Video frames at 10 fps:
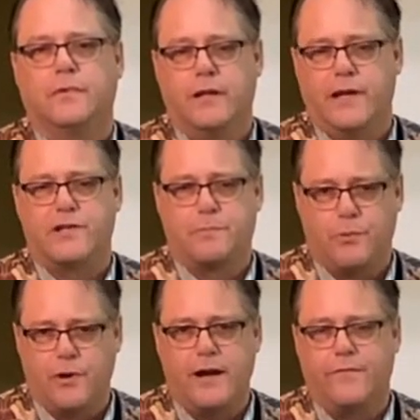Let us
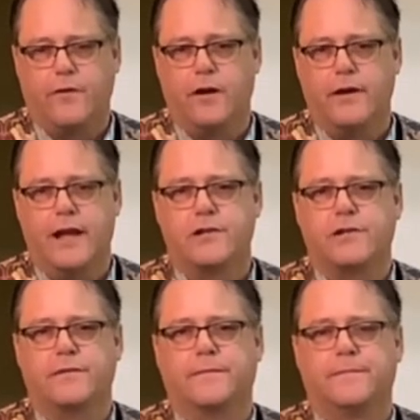pray for our
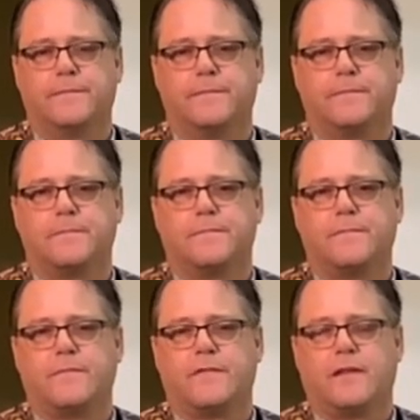nation
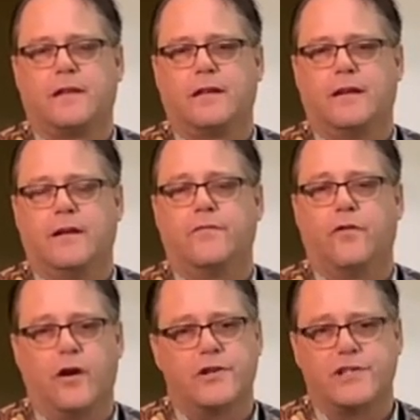and
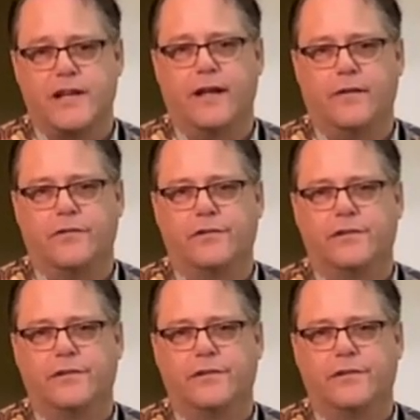for ourselves